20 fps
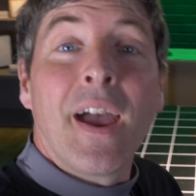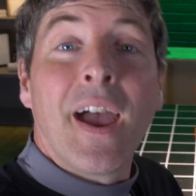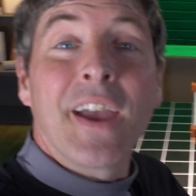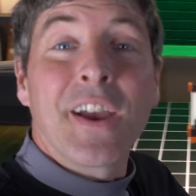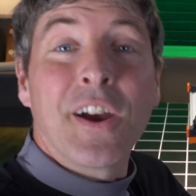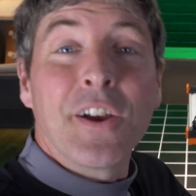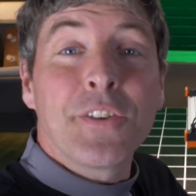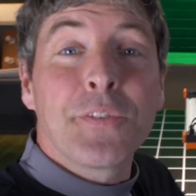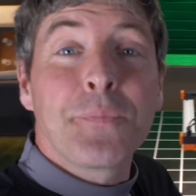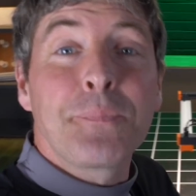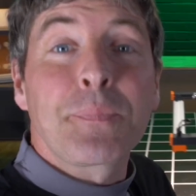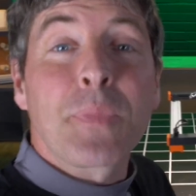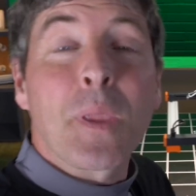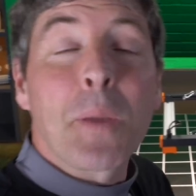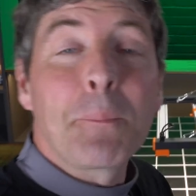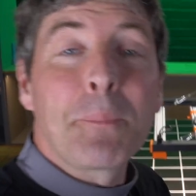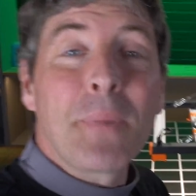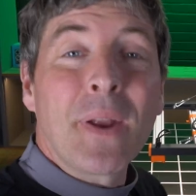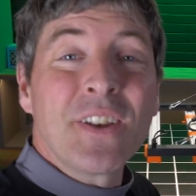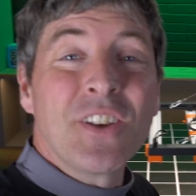Hey guys,
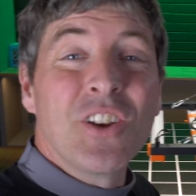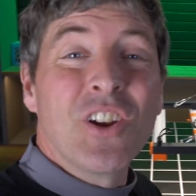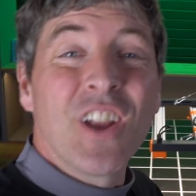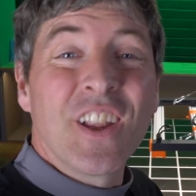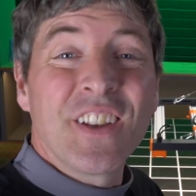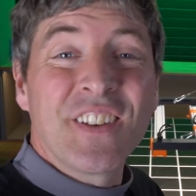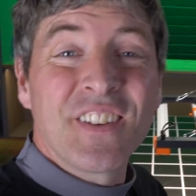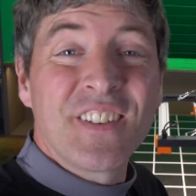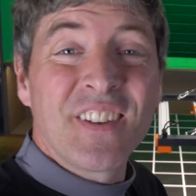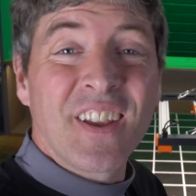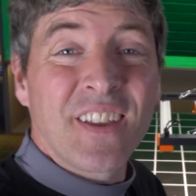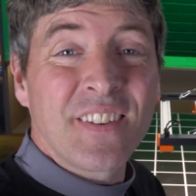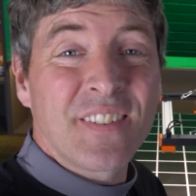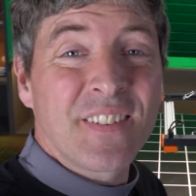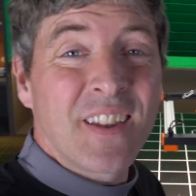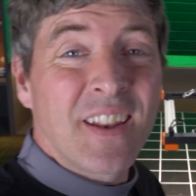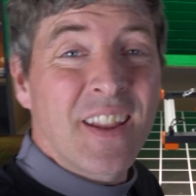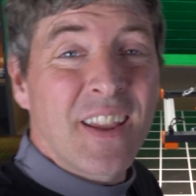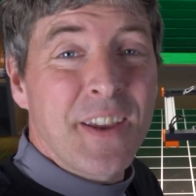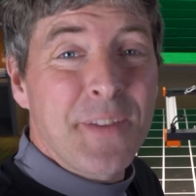brand new light to
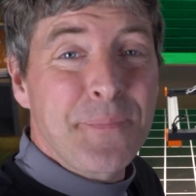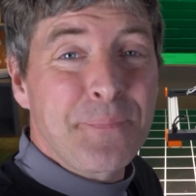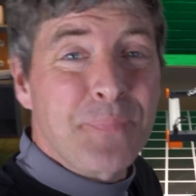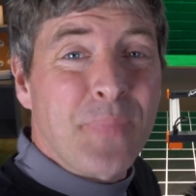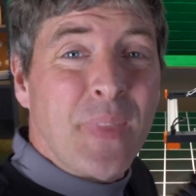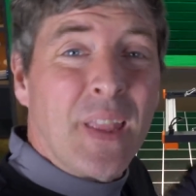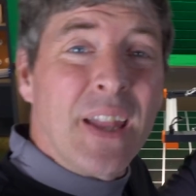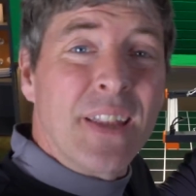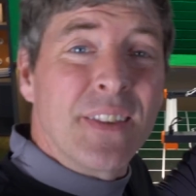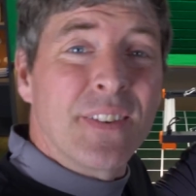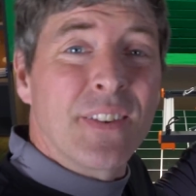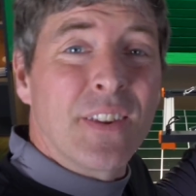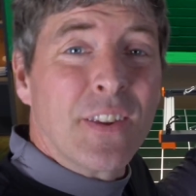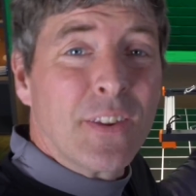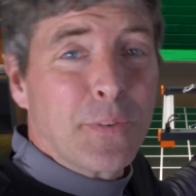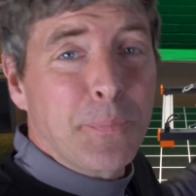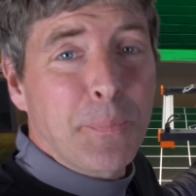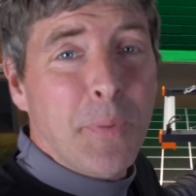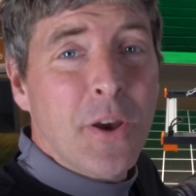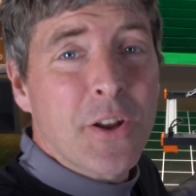test today. It's the
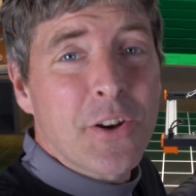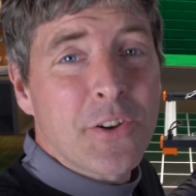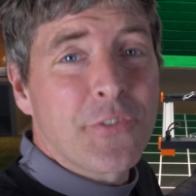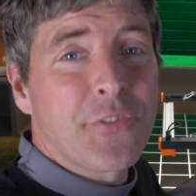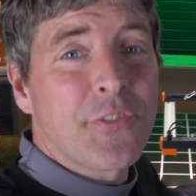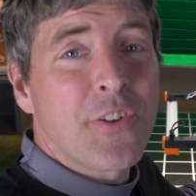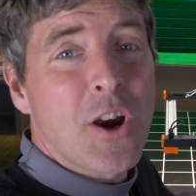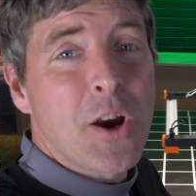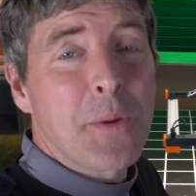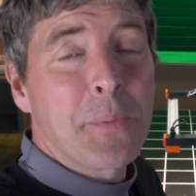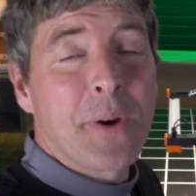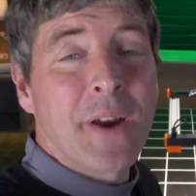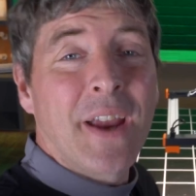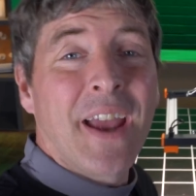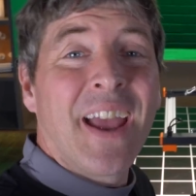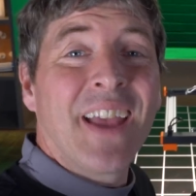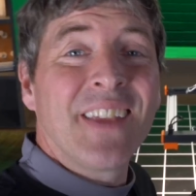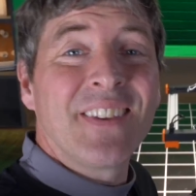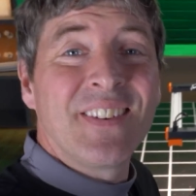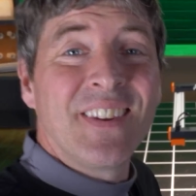Spider Farmer
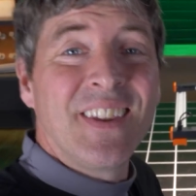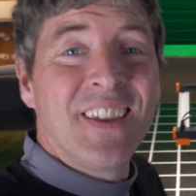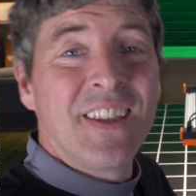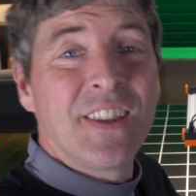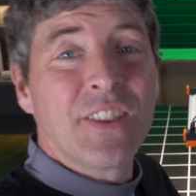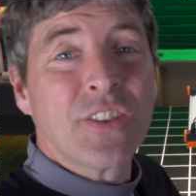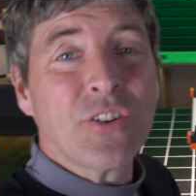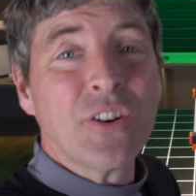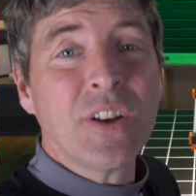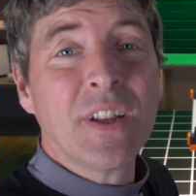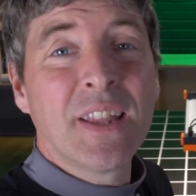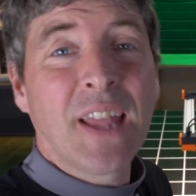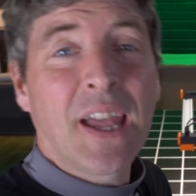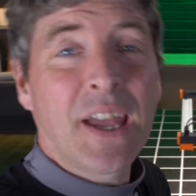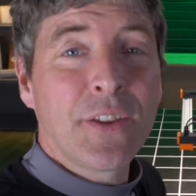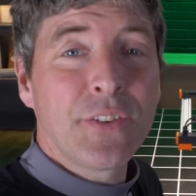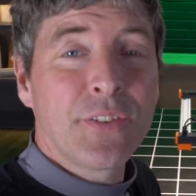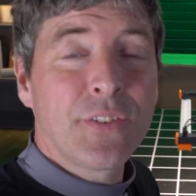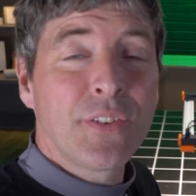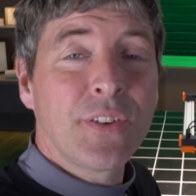
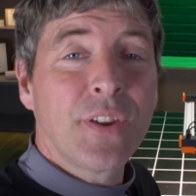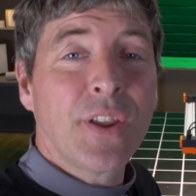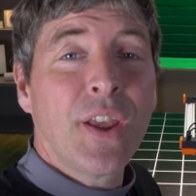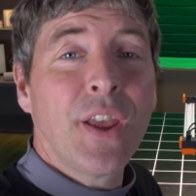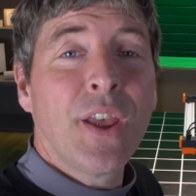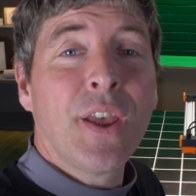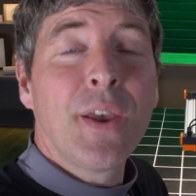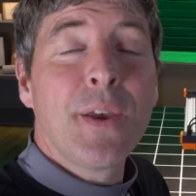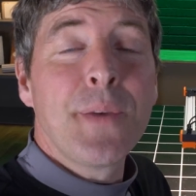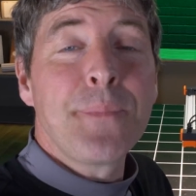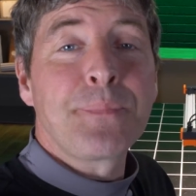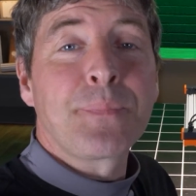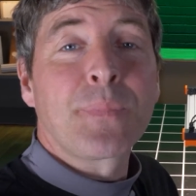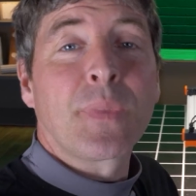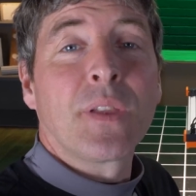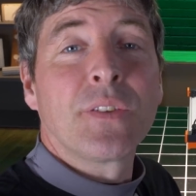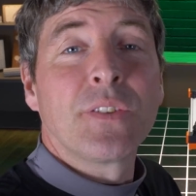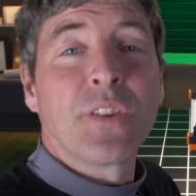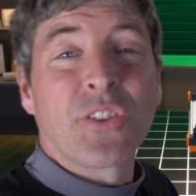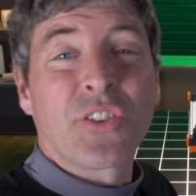SE3000.
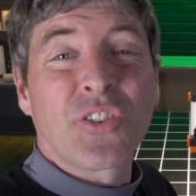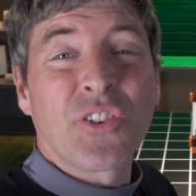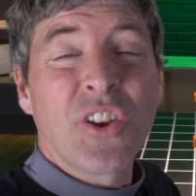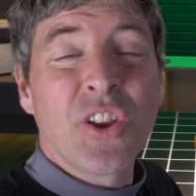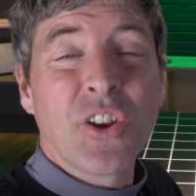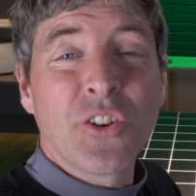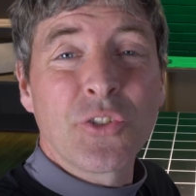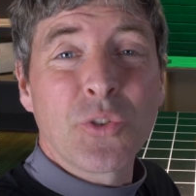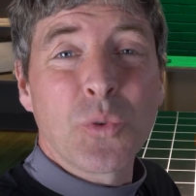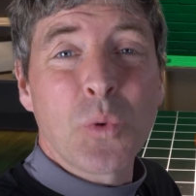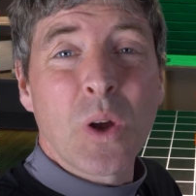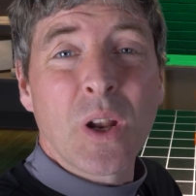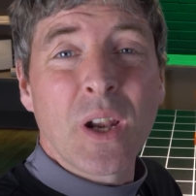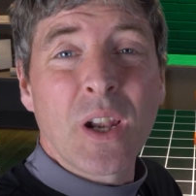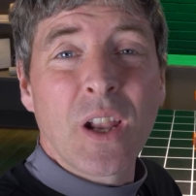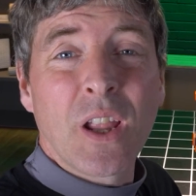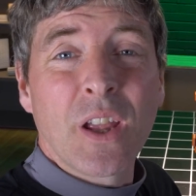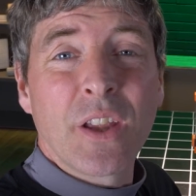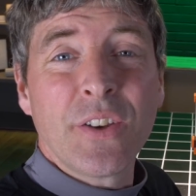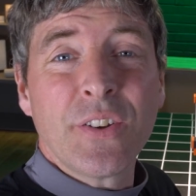It's a 300 watt
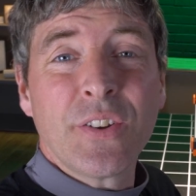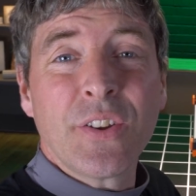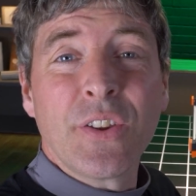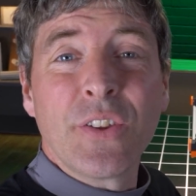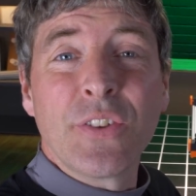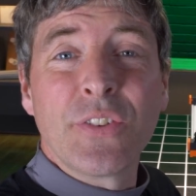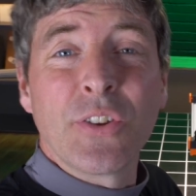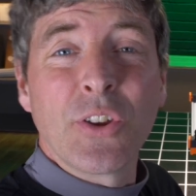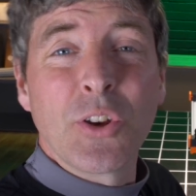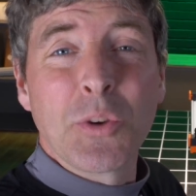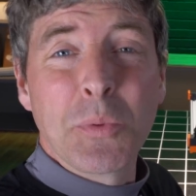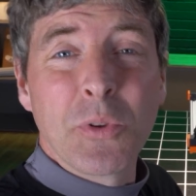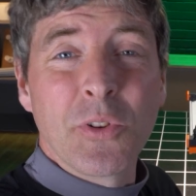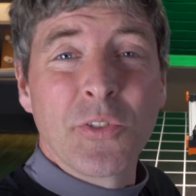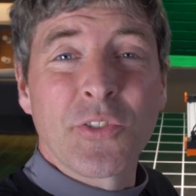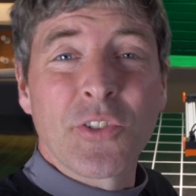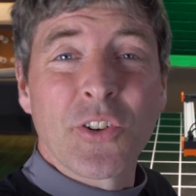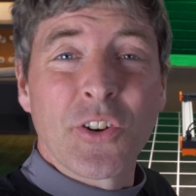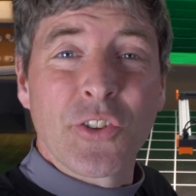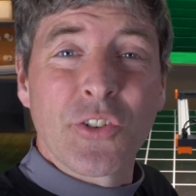light suitable
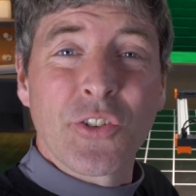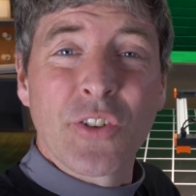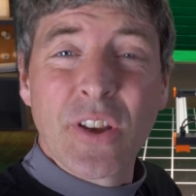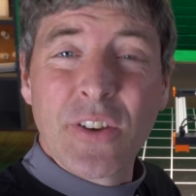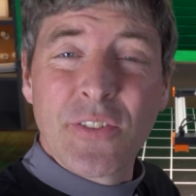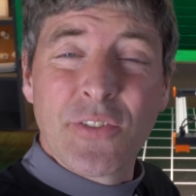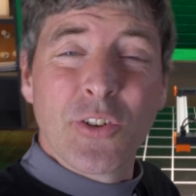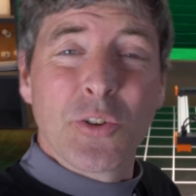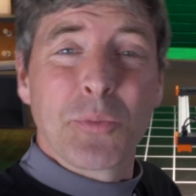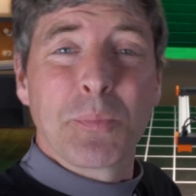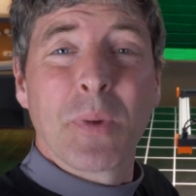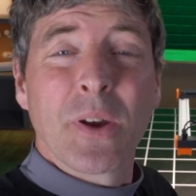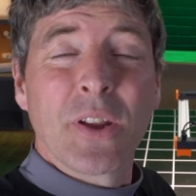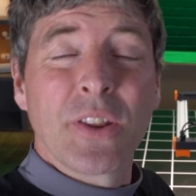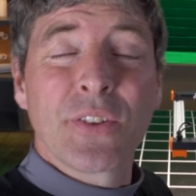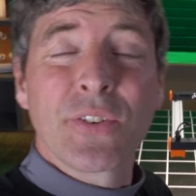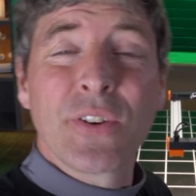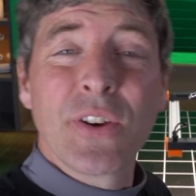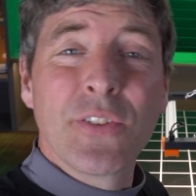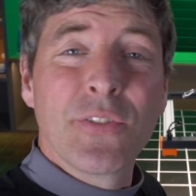for 3 foot by
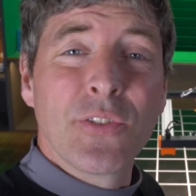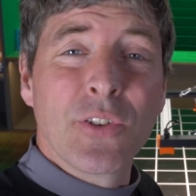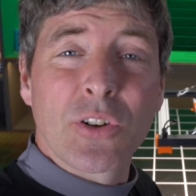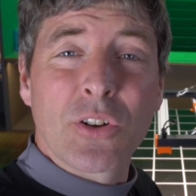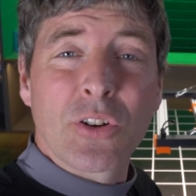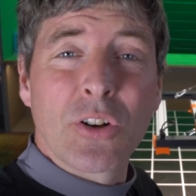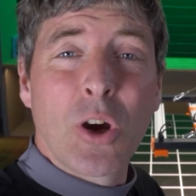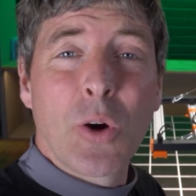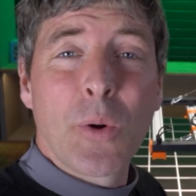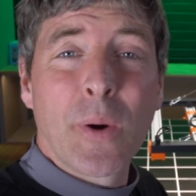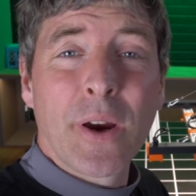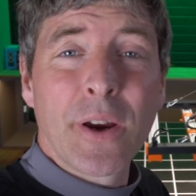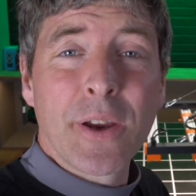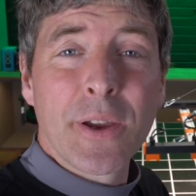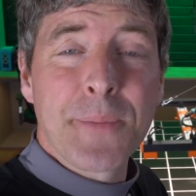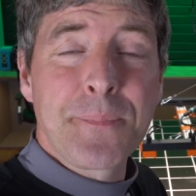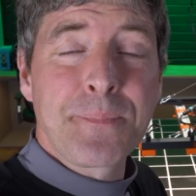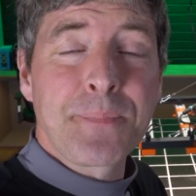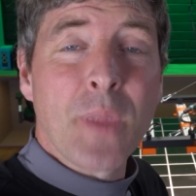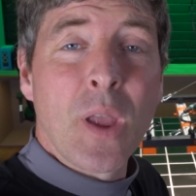3 foot grow
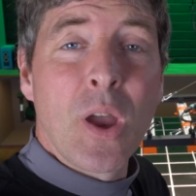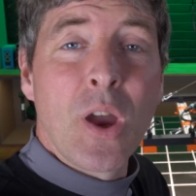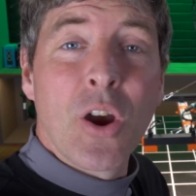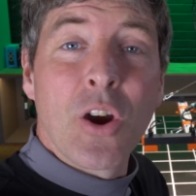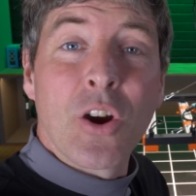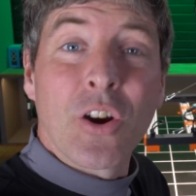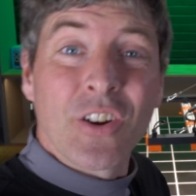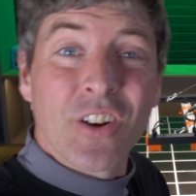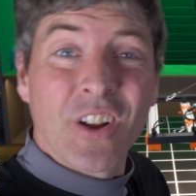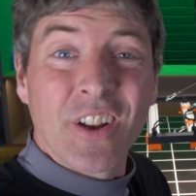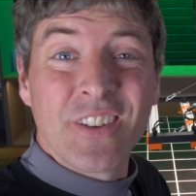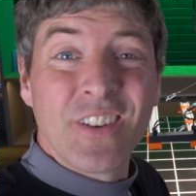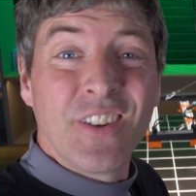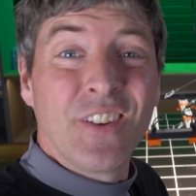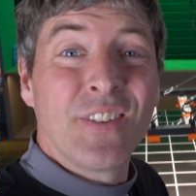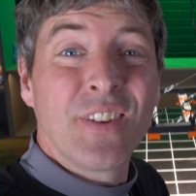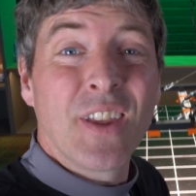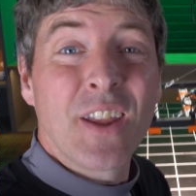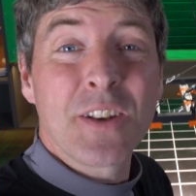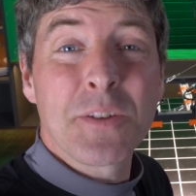area, 90
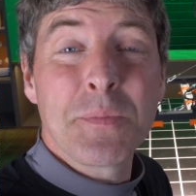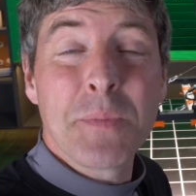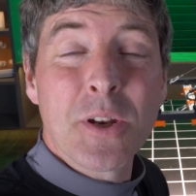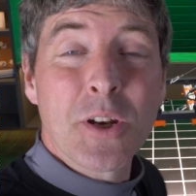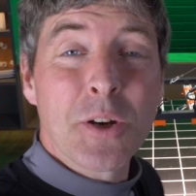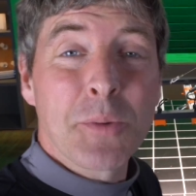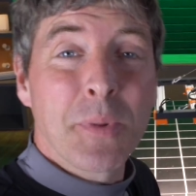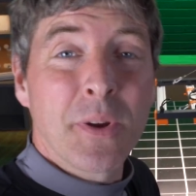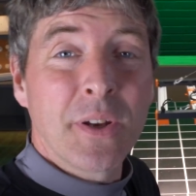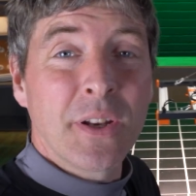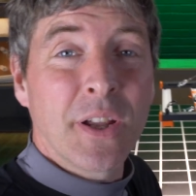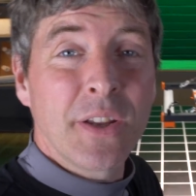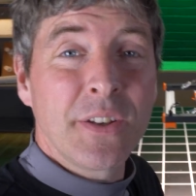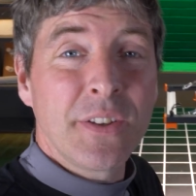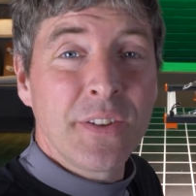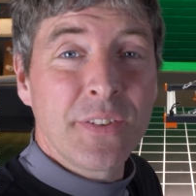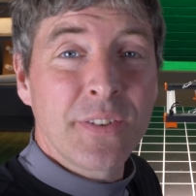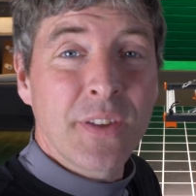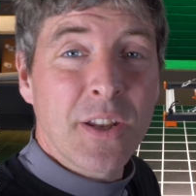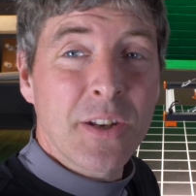centimeter by
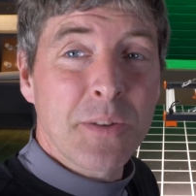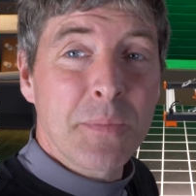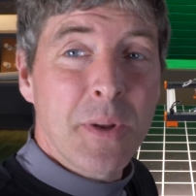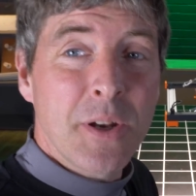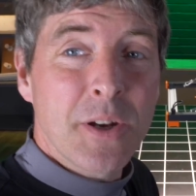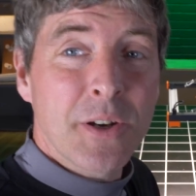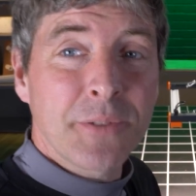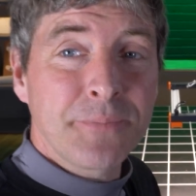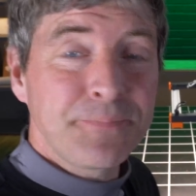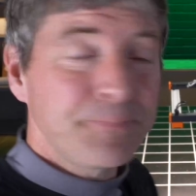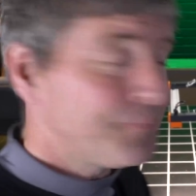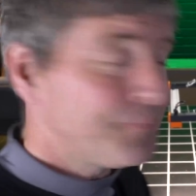90 centimeter.